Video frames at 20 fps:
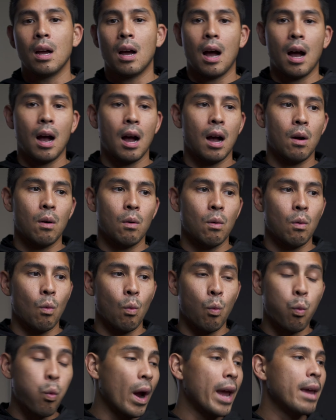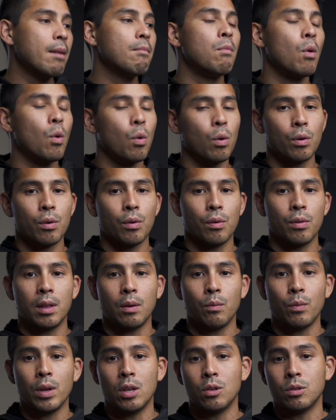uh, way more
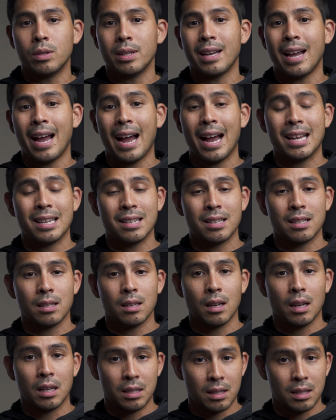than we use it as a